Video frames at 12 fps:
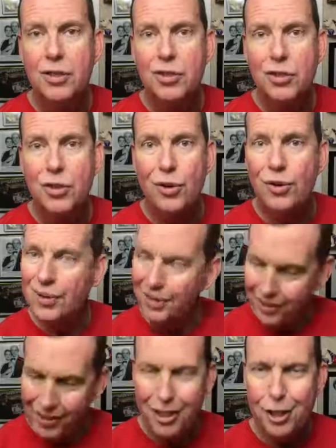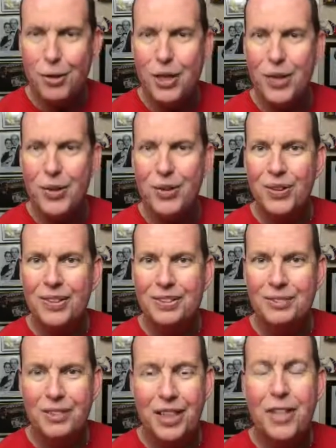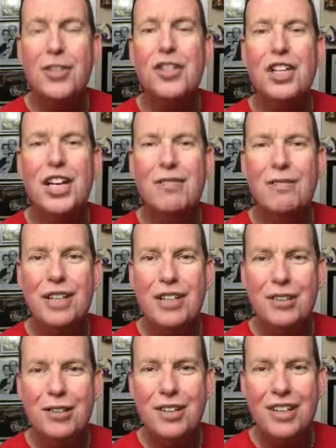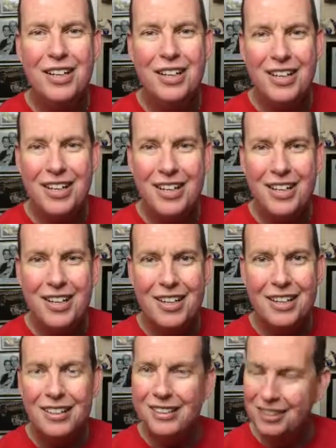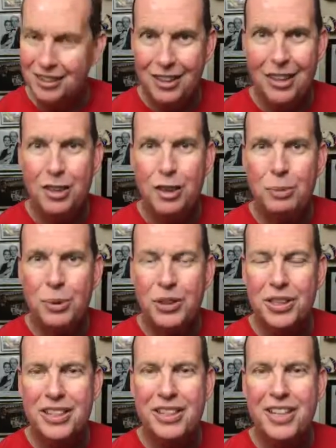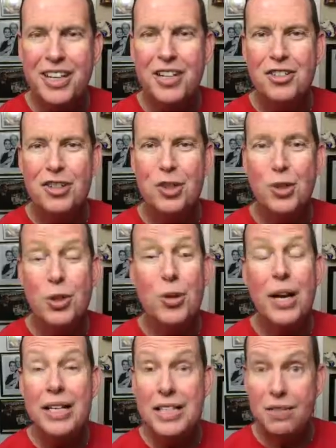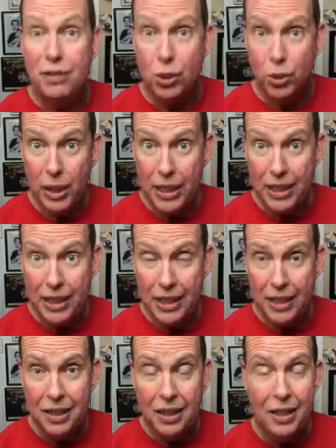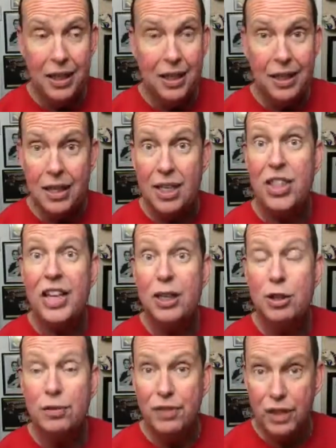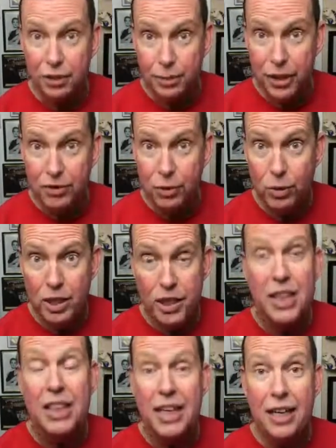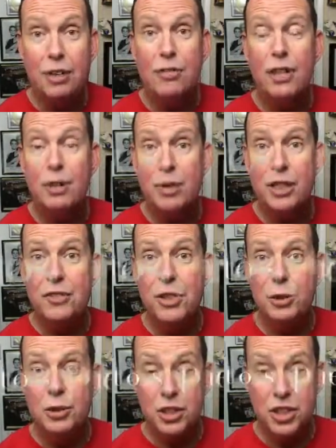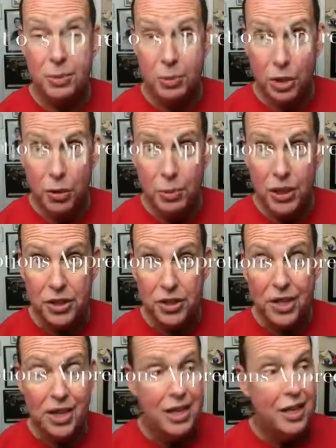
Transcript: So there we go. Another shave video into the books. So you guys have a great night, and thank you very much for watching, and thank you very much for your subscriptions.